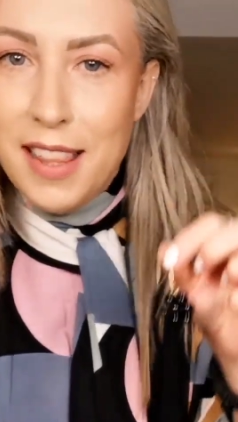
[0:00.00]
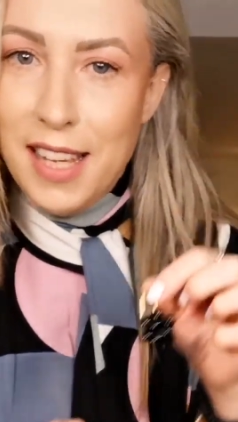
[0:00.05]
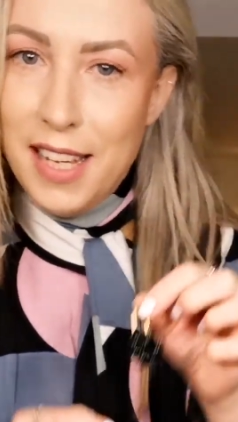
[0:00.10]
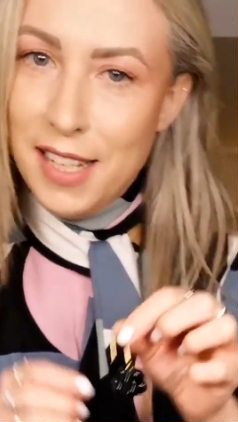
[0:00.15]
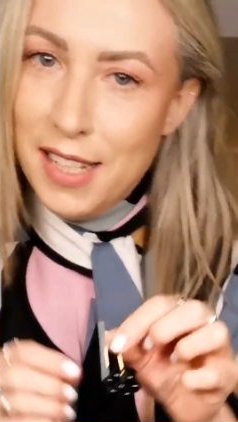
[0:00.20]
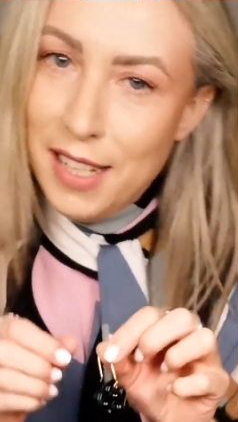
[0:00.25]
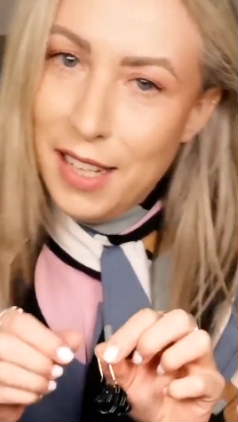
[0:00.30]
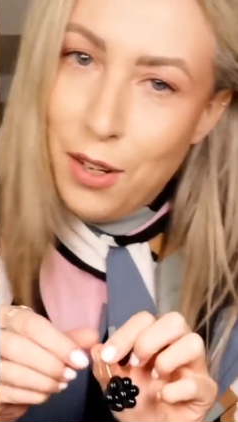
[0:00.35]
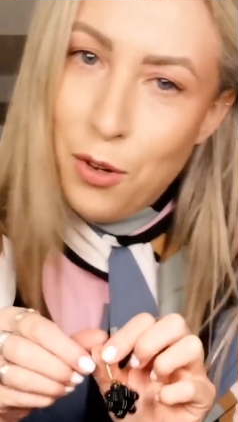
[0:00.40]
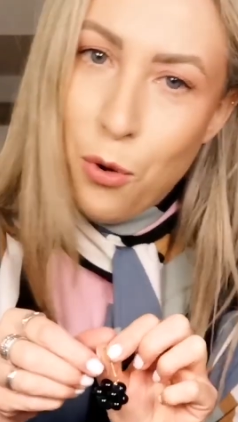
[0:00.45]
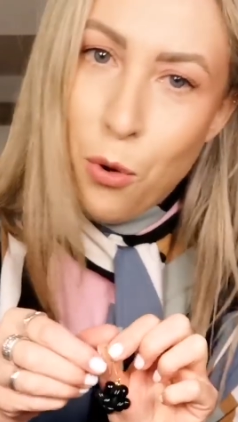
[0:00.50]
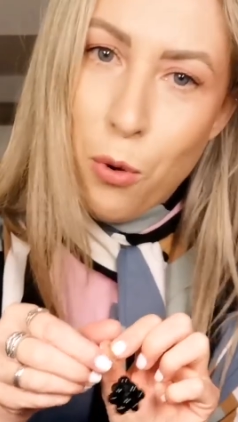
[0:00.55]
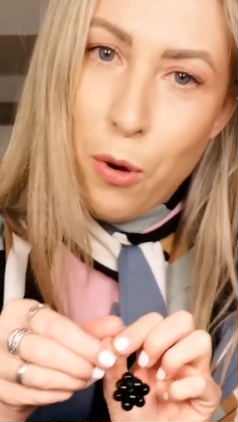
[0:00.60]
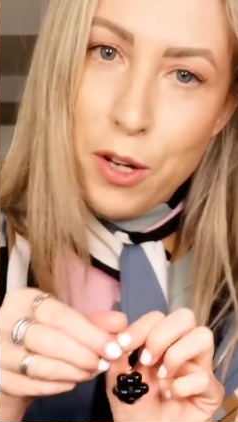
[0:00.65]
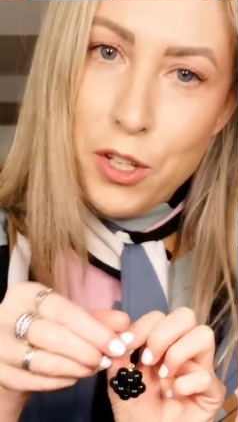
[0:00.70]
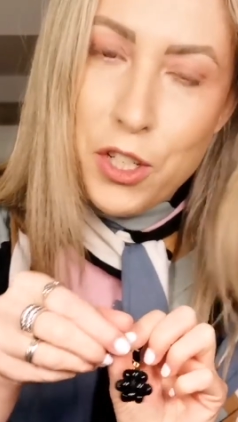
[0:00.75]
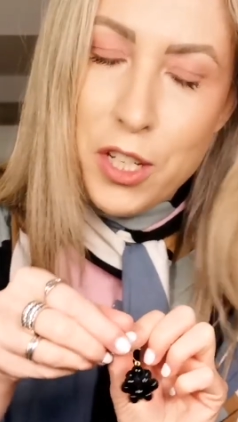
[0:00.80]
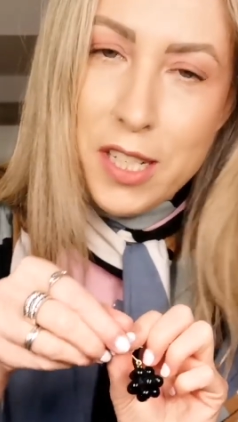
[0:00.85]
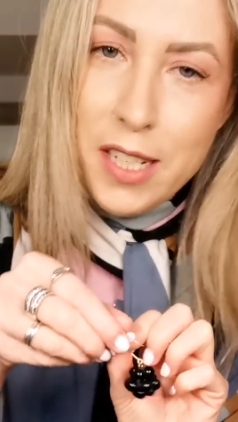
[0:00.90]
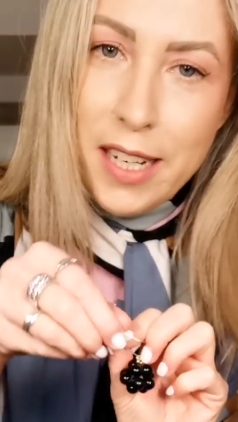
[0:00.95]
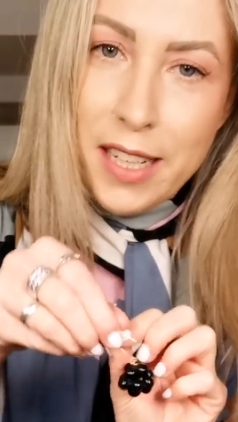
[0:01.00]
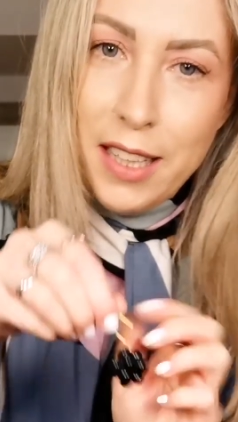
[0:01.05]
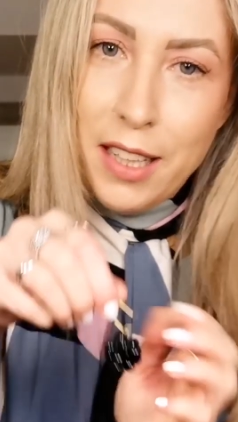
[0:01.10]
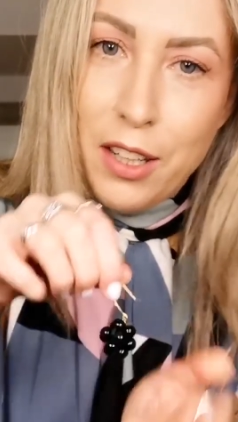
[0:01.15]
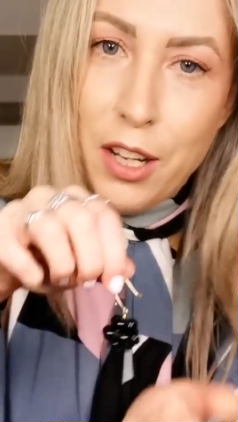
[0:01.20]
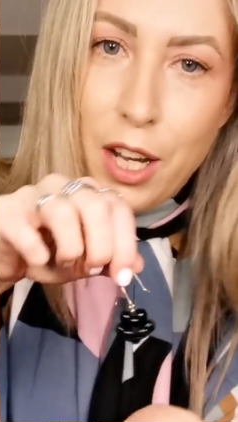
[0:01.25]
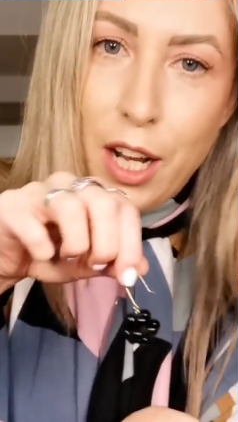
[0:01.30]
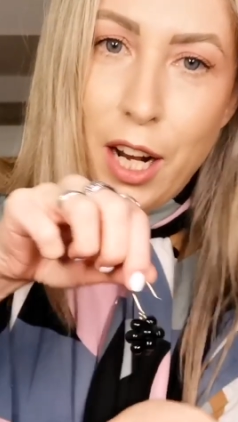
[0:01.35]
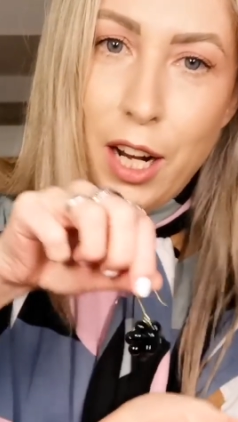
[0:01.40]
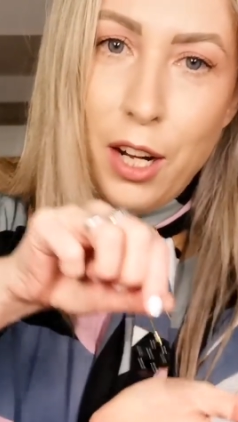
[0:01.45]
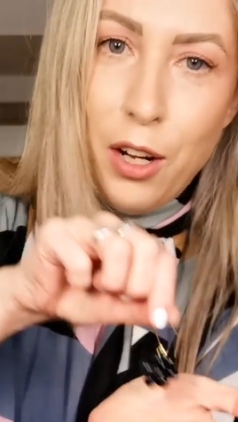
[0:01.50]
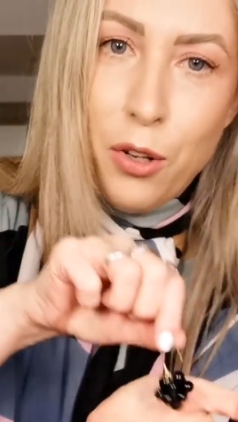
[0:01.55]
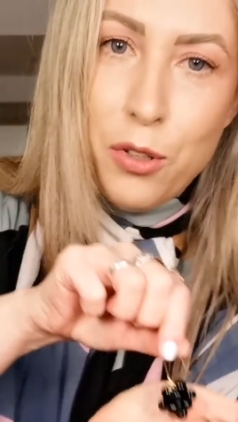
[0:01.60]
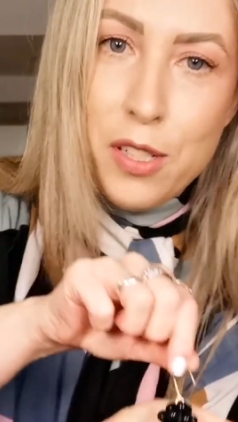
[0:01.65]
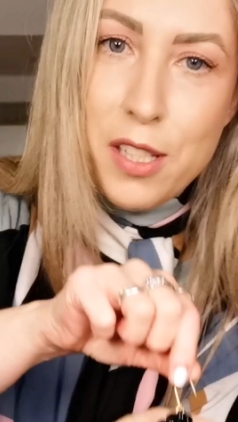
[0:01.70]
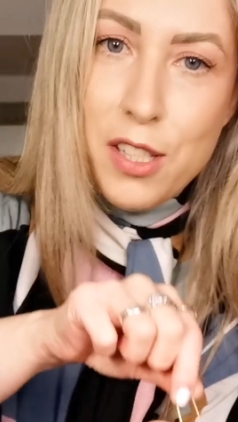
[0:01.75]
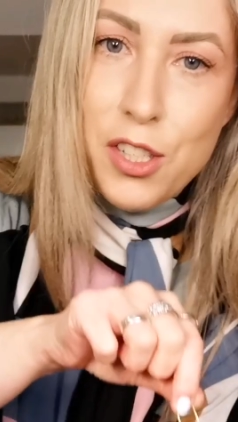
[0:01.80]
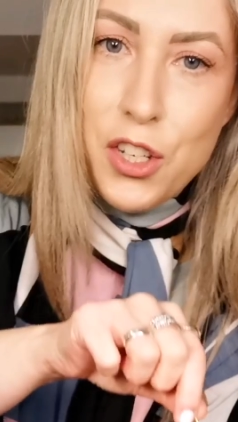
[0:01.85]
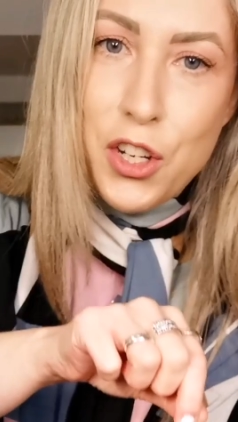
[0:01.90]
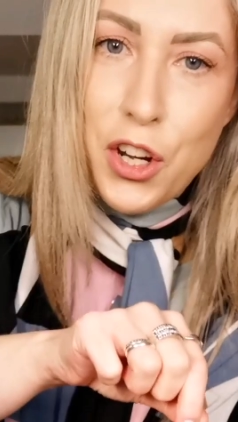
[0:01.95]
the gorgeous little
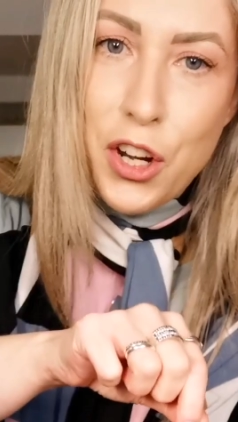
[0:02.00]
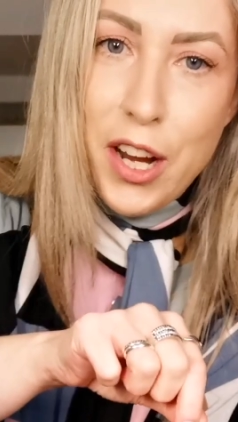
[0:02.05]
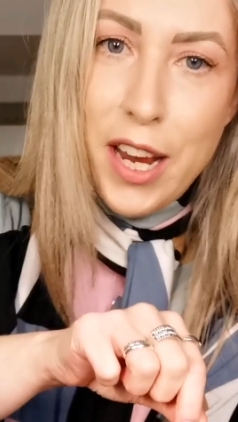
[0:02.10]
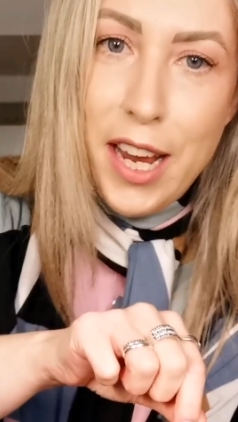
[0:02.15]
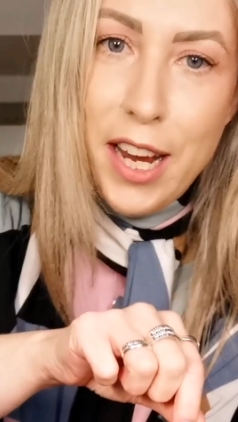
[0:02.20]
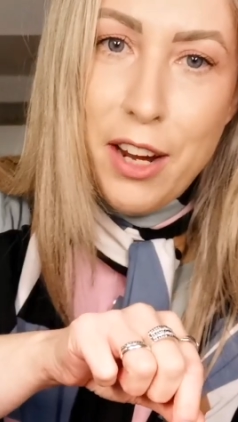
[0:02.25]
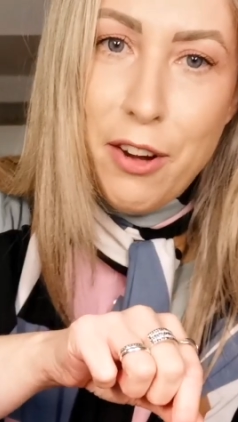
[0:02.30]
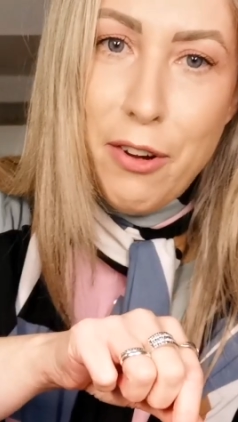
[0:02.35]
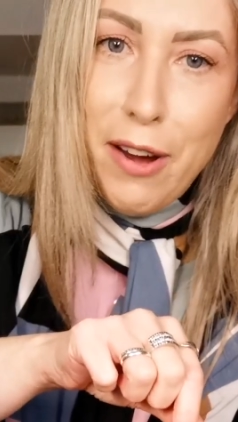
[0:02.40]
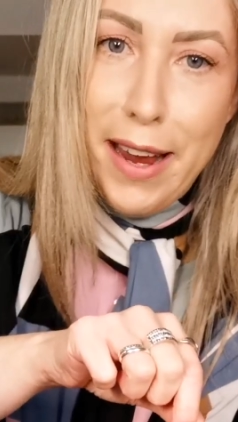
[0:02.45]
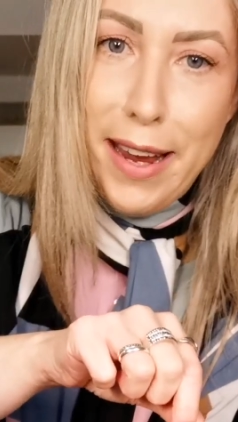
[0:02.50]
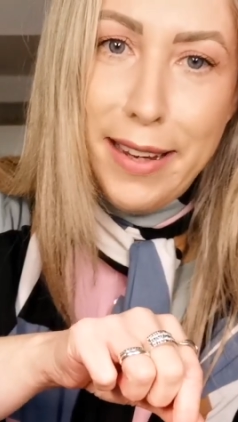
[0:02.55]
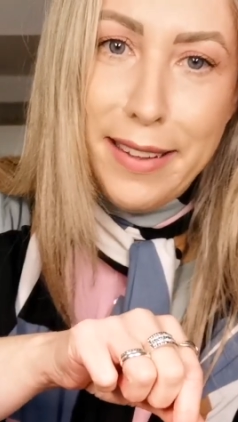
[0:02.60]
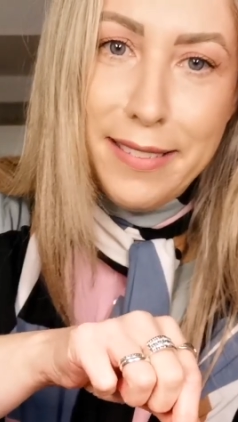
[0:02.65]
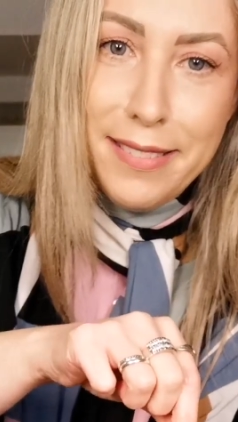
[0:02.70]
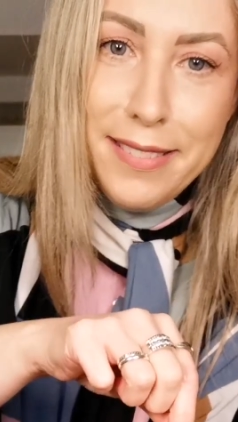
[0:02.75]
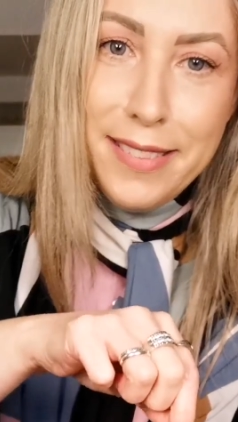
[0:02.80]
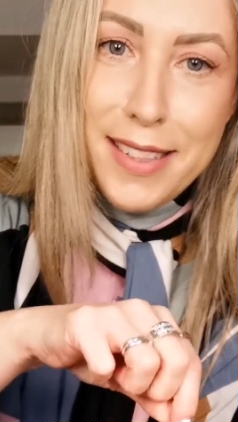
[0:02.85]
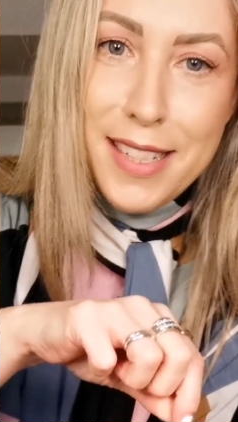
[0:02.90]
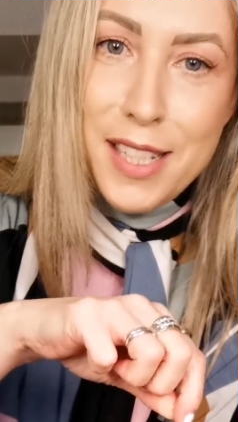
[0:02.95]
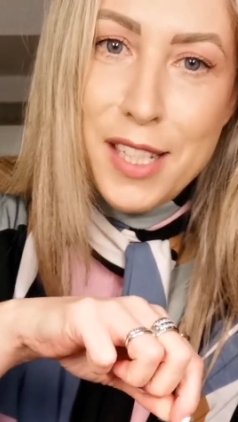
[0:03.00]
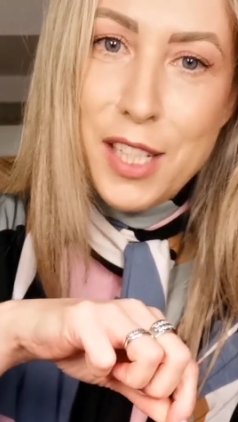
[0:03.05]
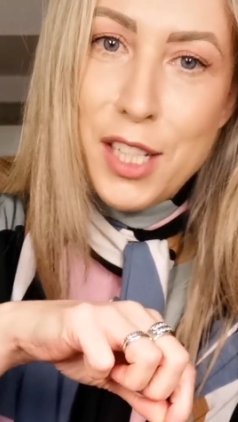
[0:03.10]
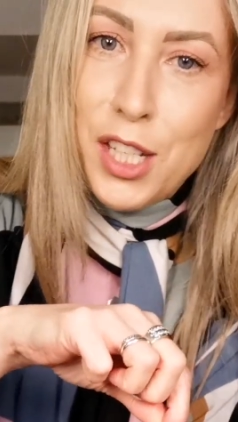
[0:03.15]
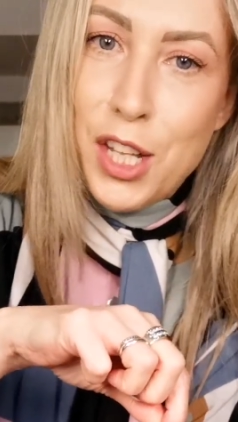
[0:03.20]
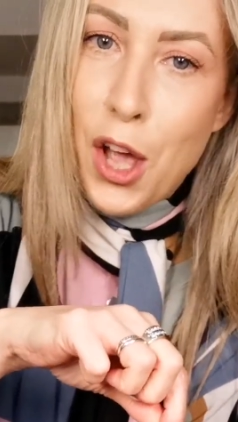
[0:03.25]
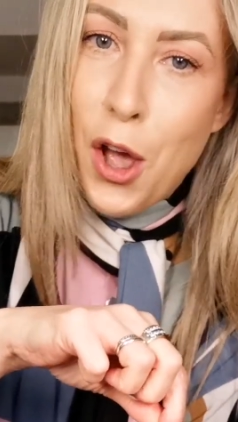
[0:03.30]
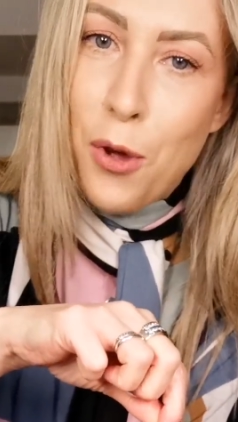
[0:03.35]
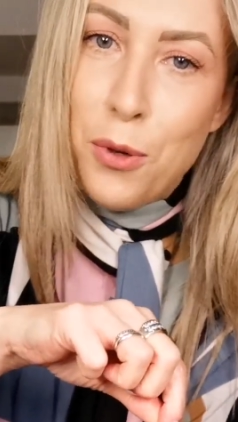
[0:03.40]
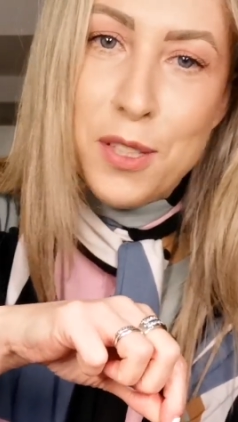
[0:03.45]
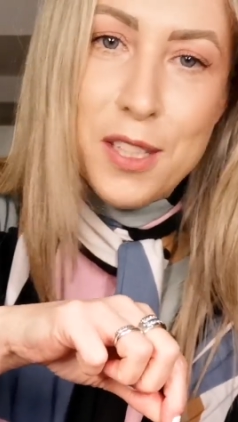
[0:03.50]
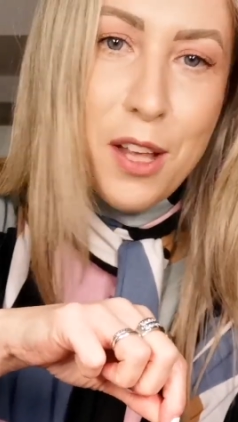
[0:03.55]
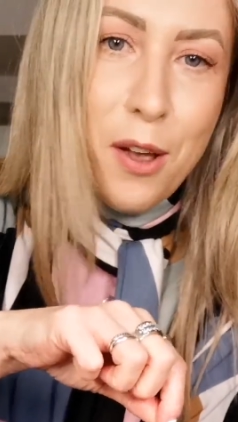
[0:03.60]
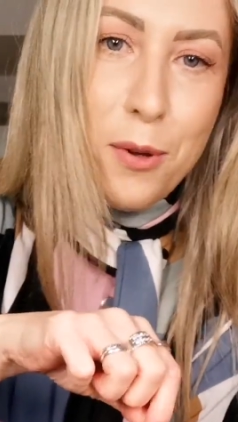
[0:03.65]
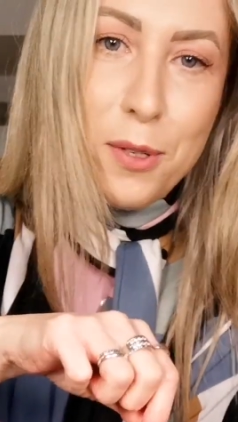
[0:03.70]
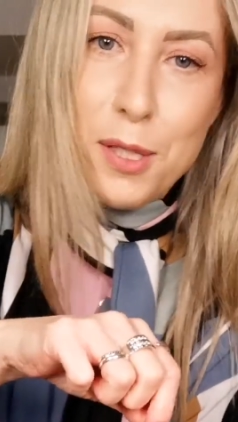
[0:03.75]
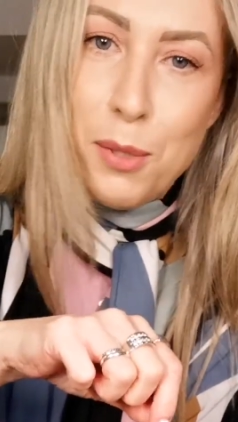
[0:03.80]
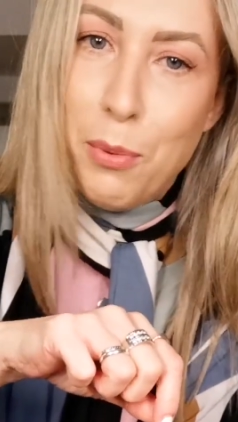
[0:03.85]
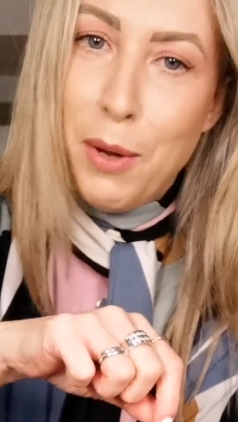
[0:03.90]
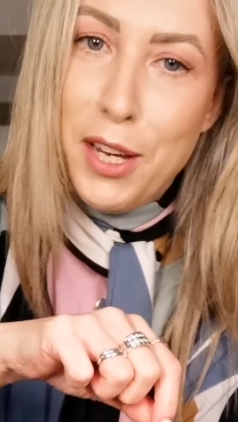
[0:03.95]
cluster earring so
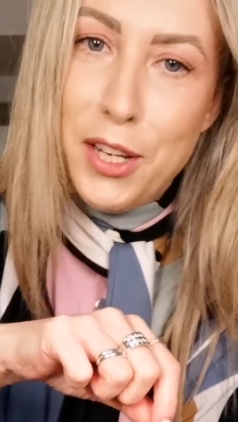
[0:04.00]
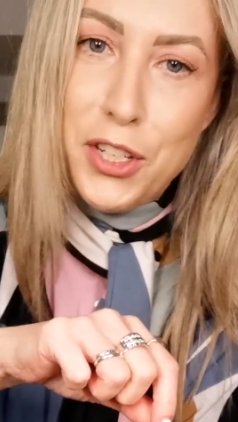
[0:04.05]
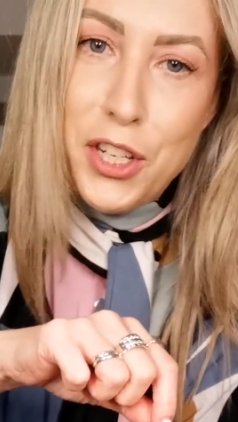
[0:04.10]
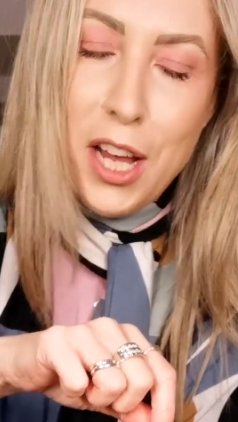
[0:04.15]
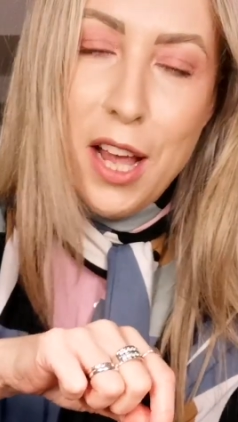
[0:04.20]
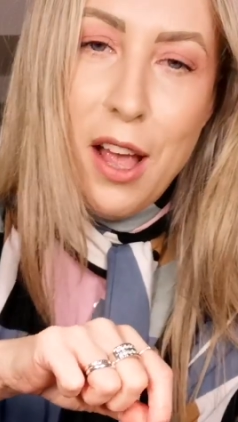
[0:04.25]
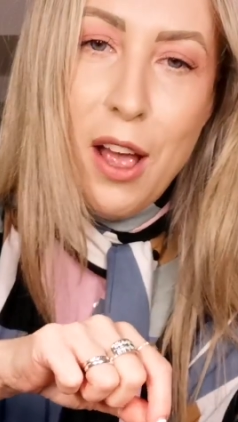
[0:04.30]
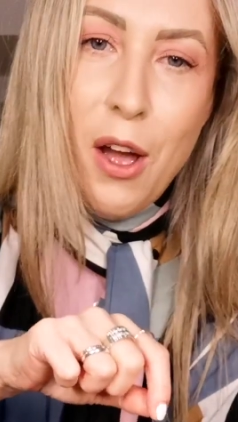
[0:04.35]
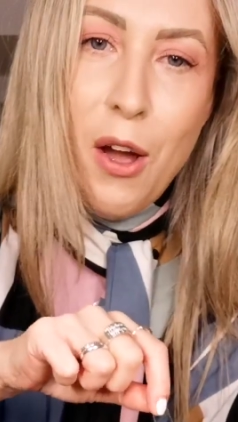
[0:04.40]
so sweet